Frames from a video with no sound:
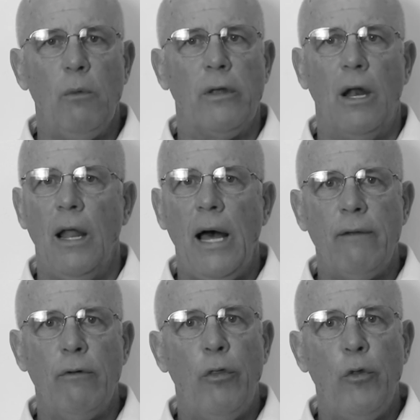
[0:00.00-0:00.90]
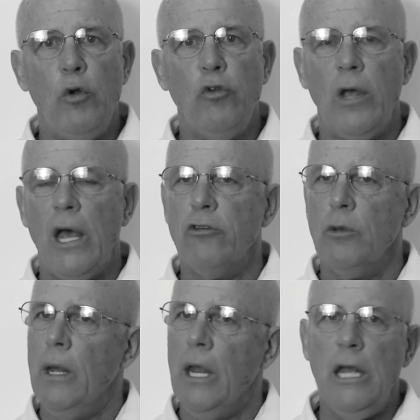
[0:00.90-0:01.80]
with a lot of
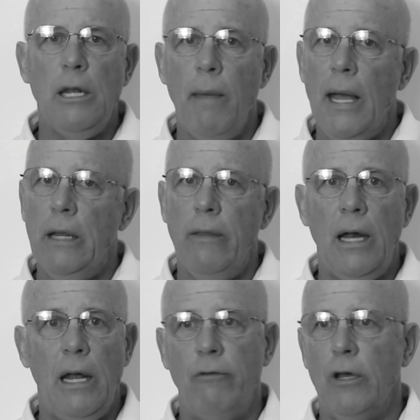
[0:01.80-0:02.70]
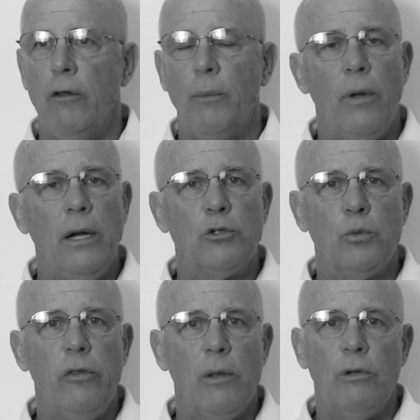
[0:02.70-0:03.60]
enthusiasm. And he demanded that of the other players
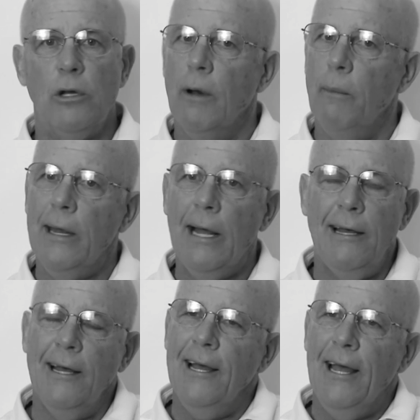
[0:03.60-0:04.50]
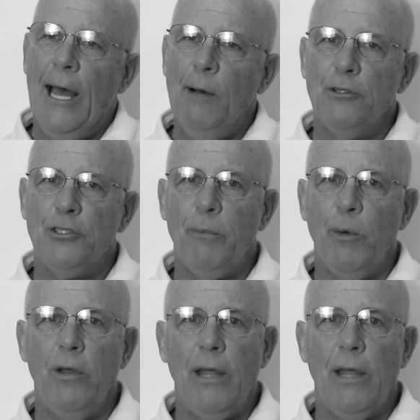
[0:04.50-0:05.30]
with him, too. I mean, that was something with